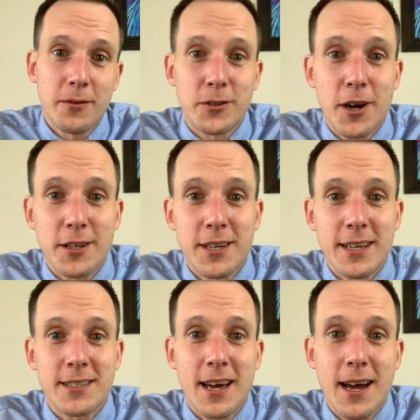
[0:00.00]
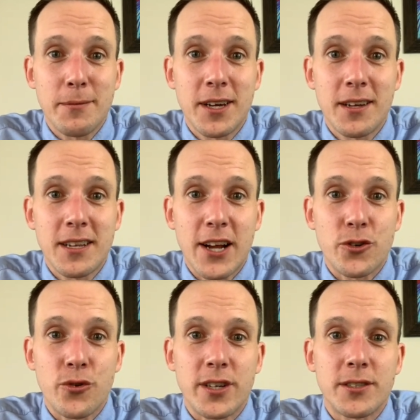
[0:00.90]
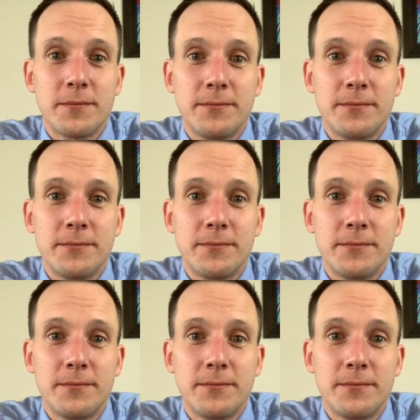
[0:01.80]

Talk to you next time. Dr. Chris.